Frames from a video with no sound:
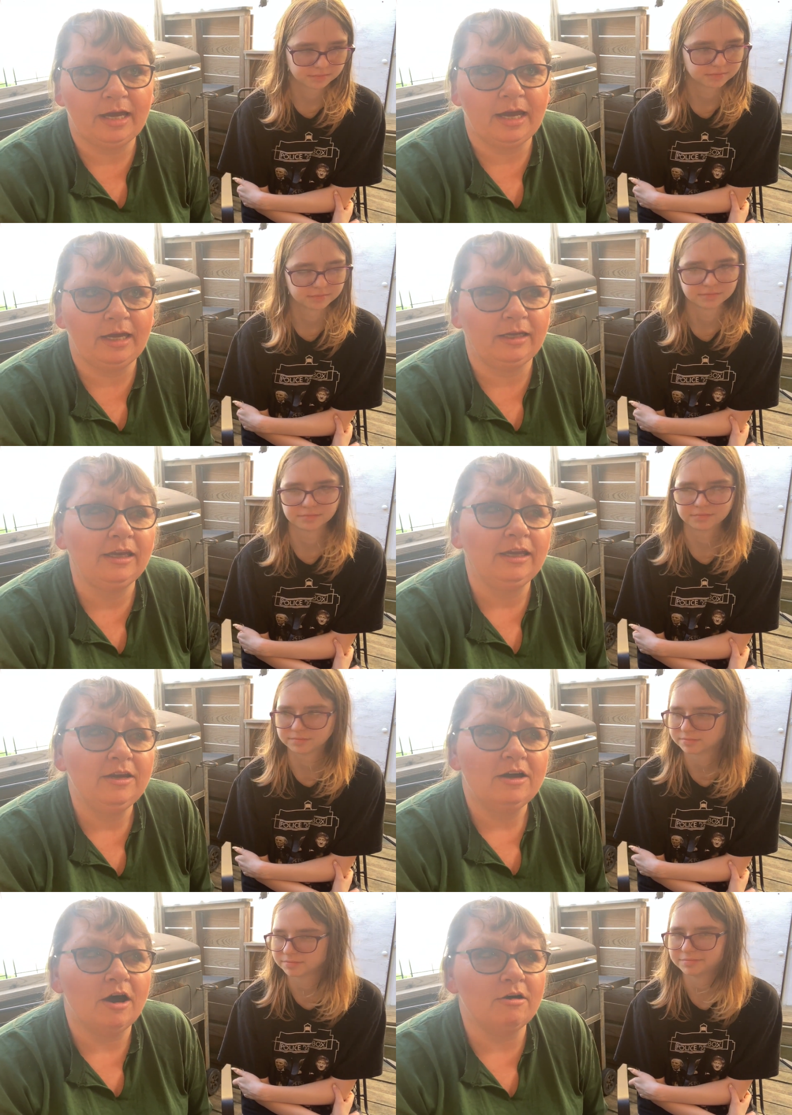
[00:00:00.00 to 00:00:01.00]
Speaker 1: I
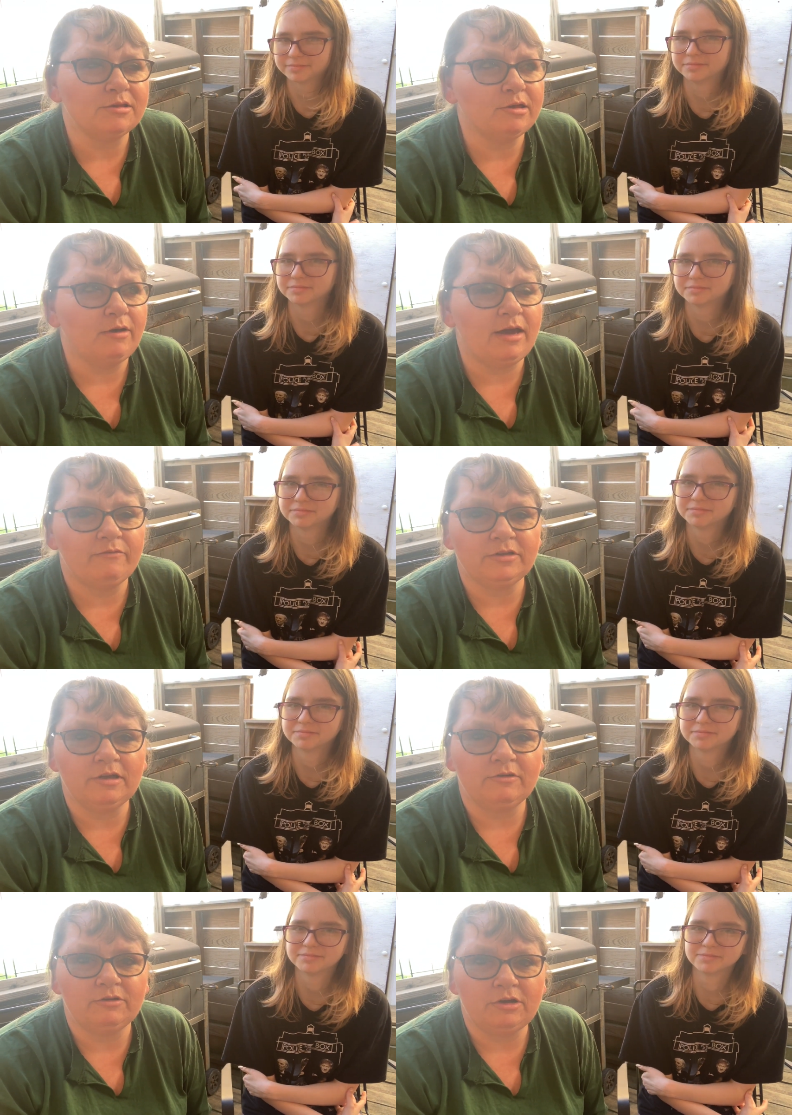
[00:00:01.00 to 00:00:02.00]
also have
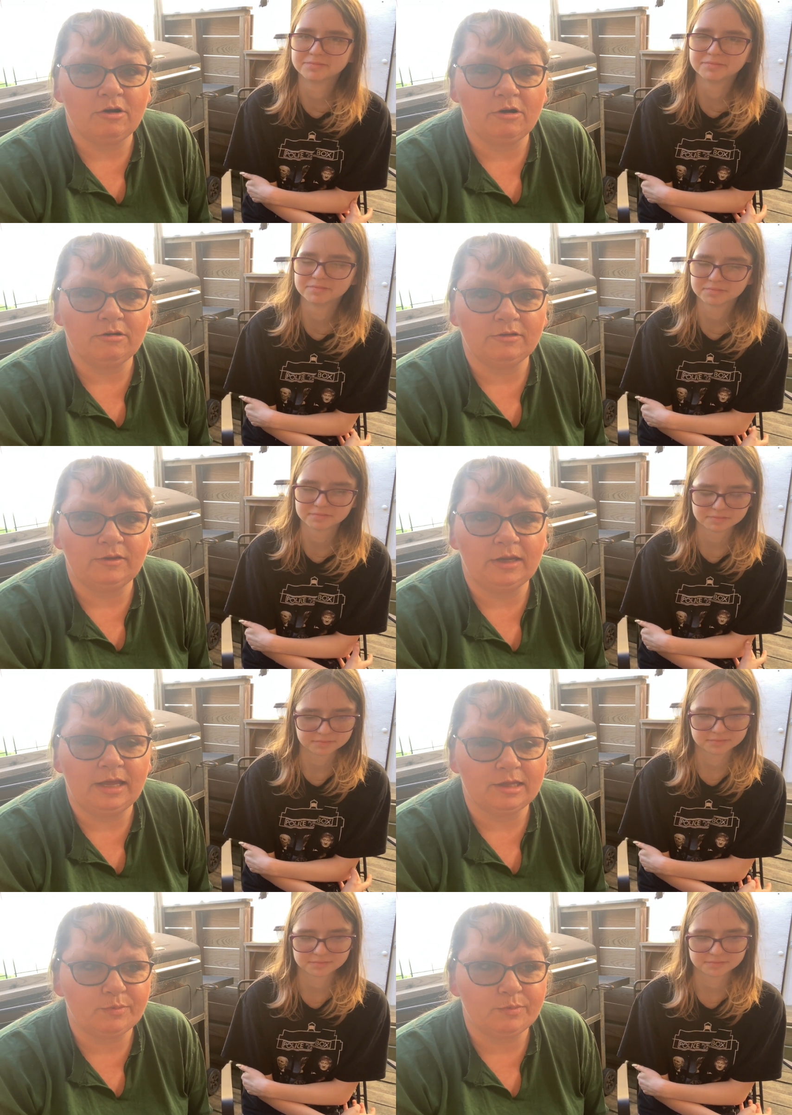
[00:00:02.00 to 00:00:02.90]
another yarn that has